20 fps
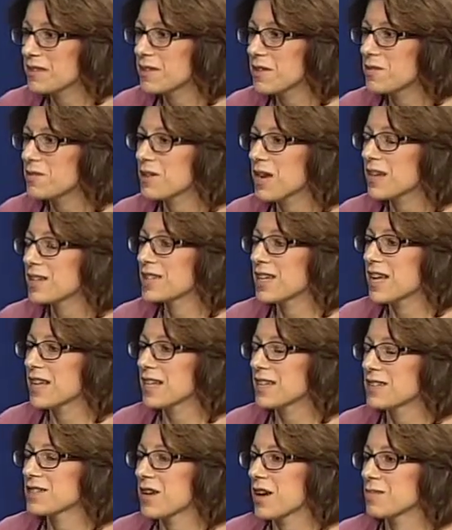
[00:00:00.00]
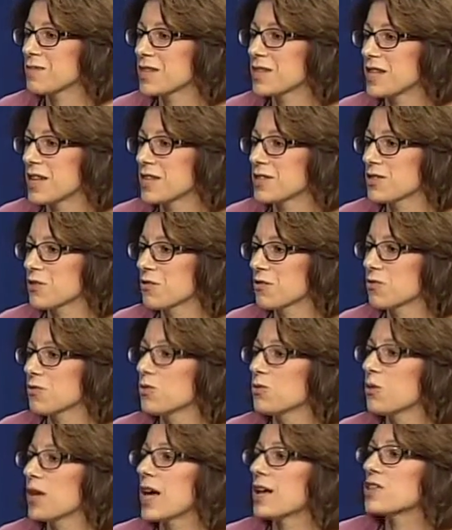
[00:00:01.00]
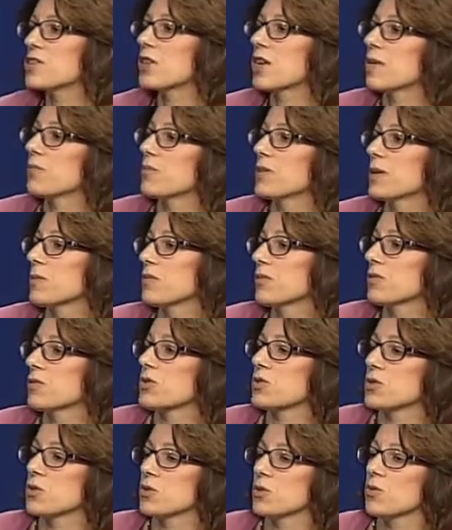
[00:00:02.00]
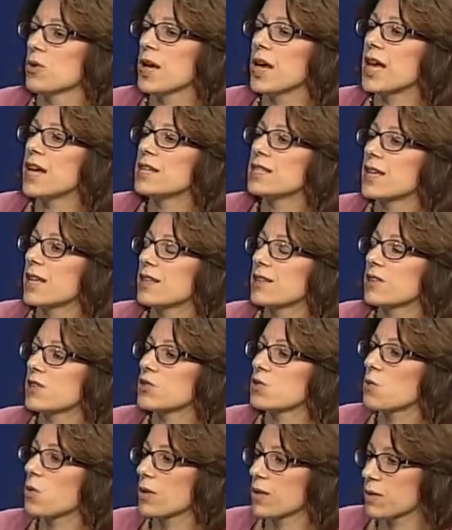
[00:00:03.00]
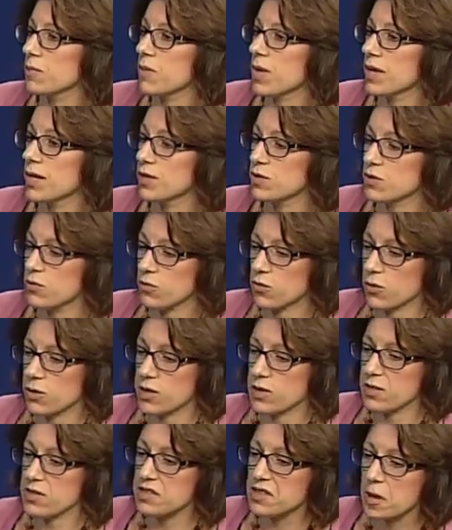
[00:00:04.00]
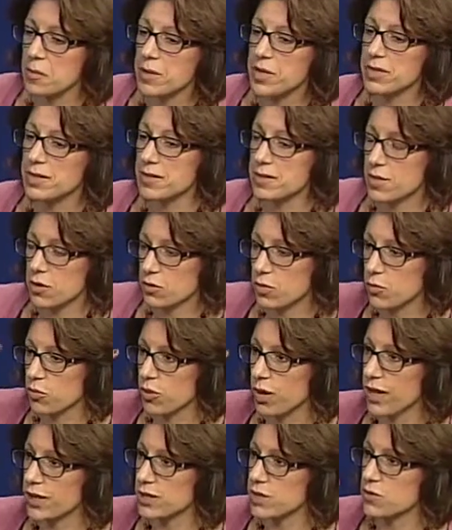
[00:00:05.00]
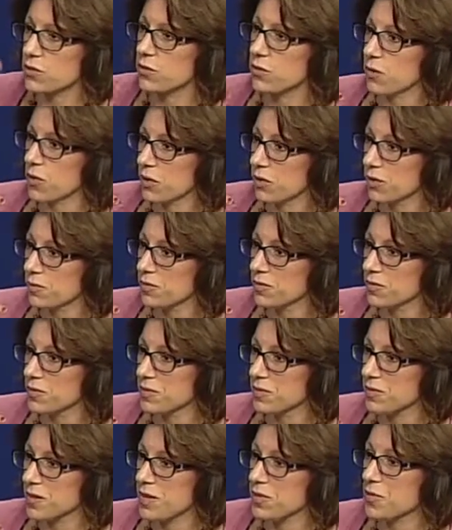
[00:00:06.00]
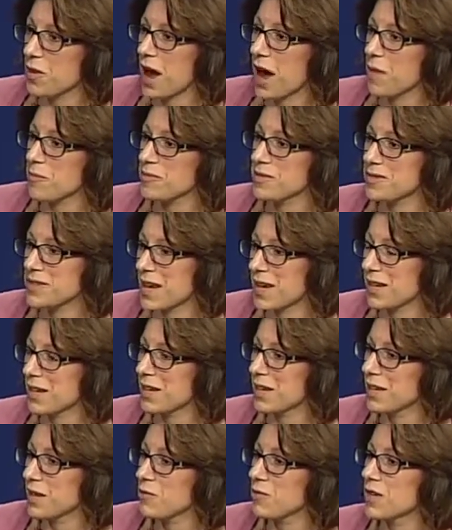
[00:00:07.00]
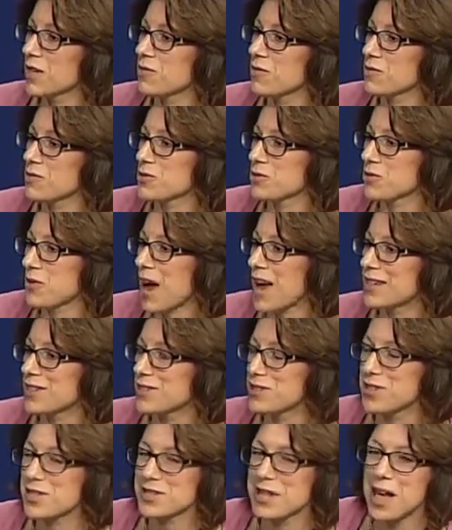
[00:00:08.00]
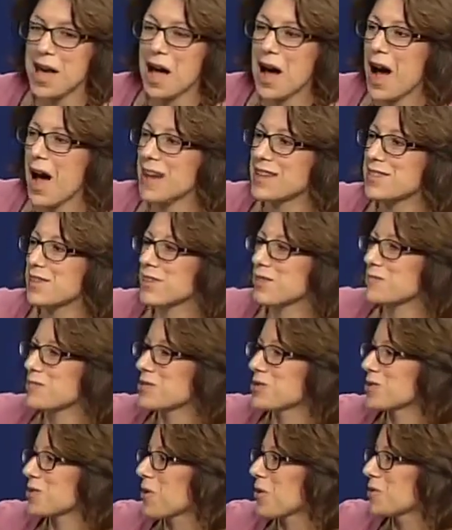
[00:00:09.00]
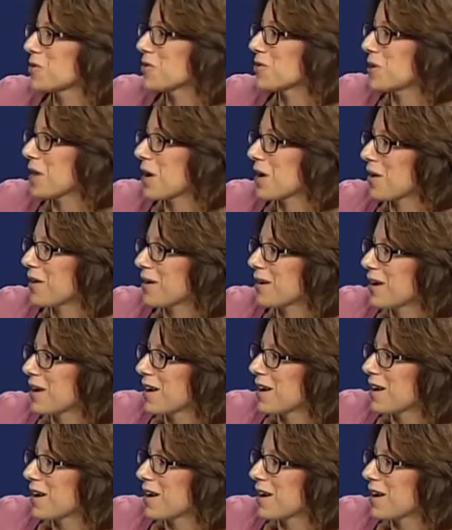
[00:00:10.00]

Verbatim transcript: they're not taking time to taste their food. We educate people to take the 20 minutes for the stomach to tell the brain it's full, that your appestat kick in. We give them strategies. I tell them to go to their